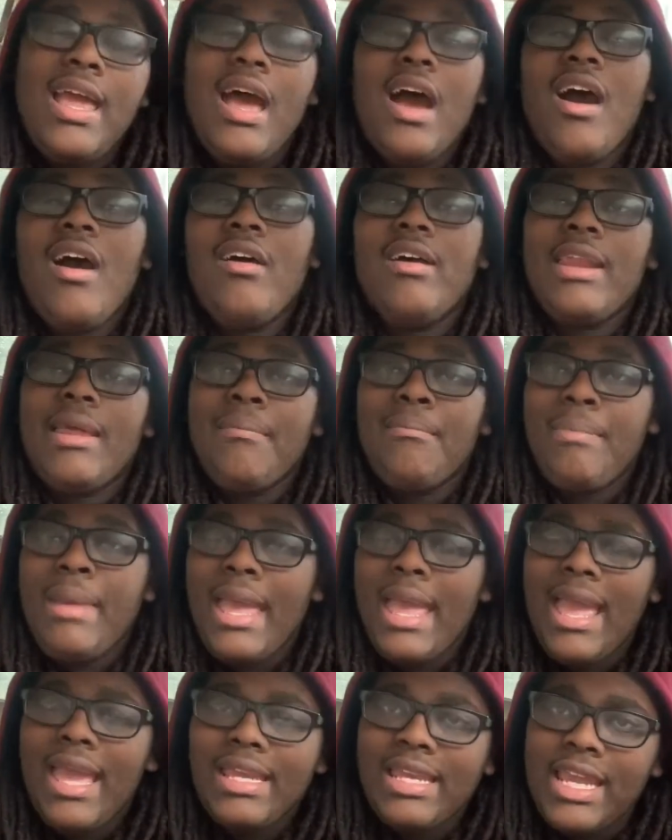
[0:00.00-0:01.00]
All that
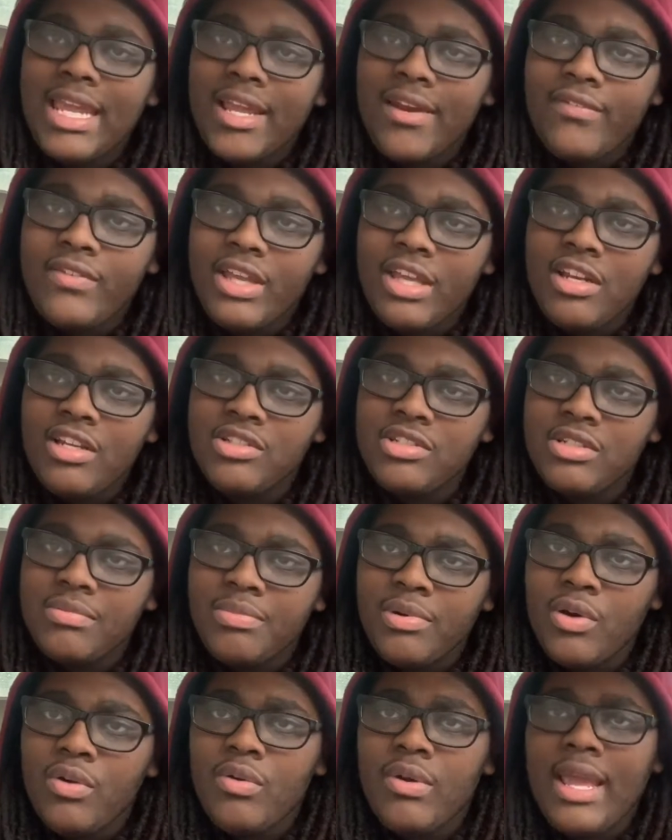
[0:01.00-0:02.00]
bad, negative energy,
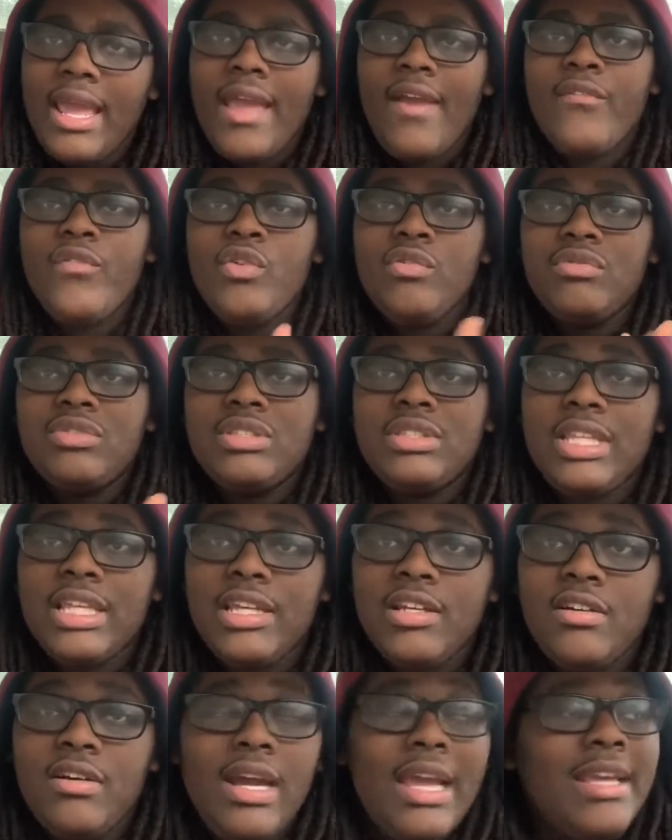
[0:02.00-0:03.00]
bro. If you
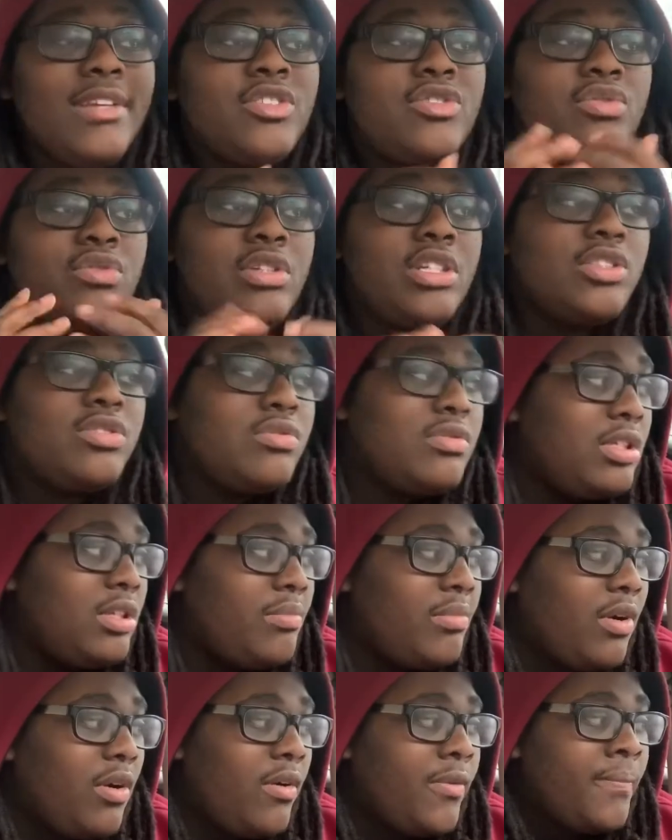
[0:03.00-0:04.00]
still, it's 2020,
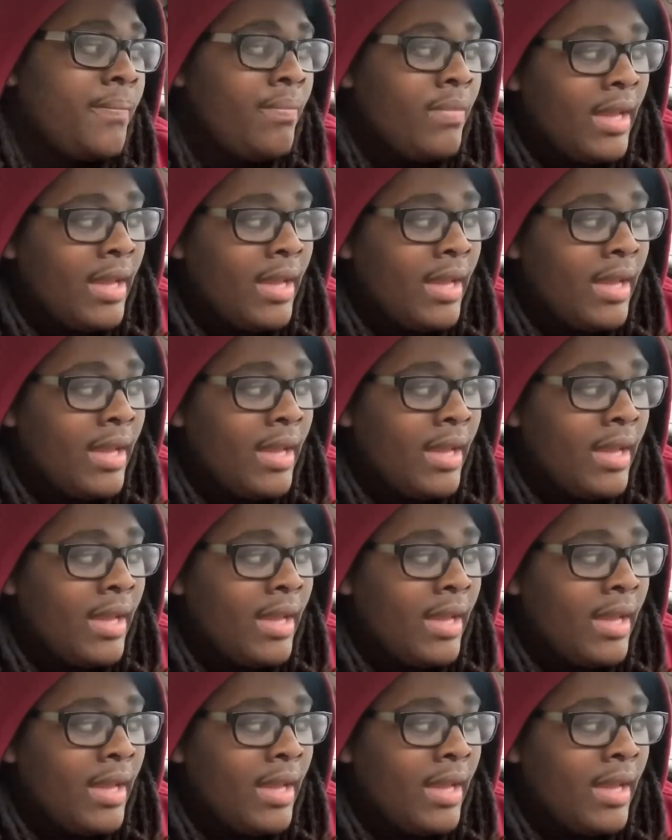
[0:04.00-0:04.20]
bro.